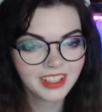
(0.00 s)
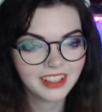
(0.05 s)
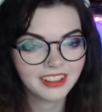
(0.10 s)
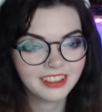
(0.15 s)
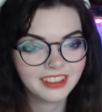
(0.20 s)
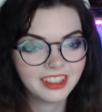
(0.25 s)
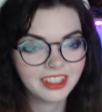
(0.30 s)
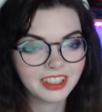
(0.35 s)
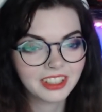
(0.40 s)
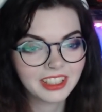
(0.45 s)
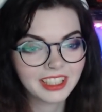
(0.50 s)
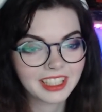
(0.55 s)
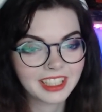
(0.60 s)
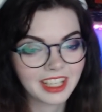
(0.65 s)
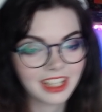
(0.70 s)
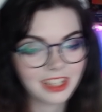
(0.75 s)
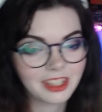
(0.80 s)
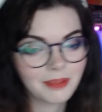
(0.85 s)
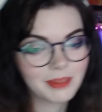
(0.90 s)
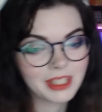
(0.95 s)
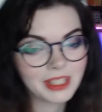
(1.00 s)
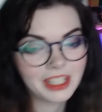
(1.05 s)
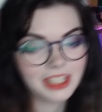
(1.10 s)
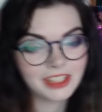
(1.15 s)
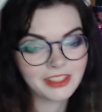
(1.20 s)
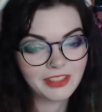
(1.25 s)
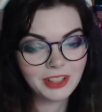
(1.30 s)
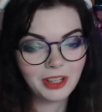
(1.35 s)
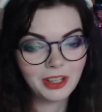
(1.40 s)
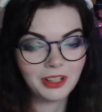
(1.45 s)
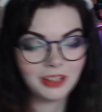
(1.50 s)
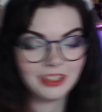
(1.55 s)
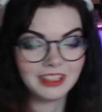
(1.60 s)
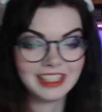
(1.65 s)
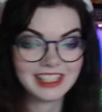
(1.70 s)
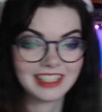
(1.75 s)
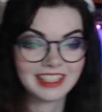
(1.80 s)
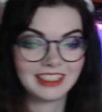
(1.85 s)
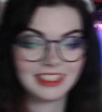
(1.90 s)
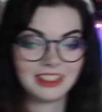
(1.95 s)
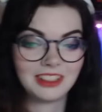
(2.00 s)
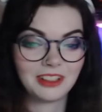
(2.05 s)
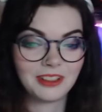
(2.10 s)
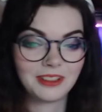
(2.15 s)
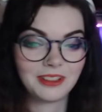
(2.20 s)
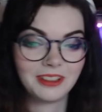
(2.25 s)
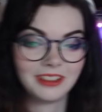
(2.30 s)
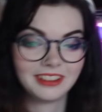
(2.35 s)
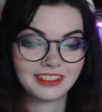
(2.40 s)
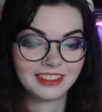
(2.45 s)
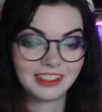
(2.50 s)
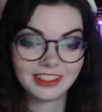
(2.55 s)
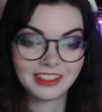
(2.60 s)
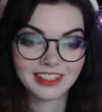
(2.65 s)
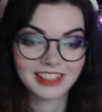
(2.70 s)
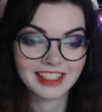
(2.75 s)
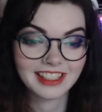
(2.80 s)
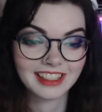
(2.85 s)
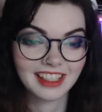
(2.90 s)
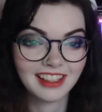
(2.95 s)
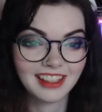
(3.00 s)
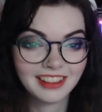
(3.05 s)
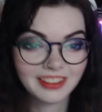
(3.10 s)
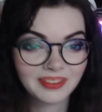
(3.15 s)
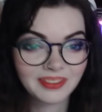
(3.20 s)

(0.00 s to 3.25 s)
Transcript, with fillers: They're gonna kick themselves for not listening to her, honestly.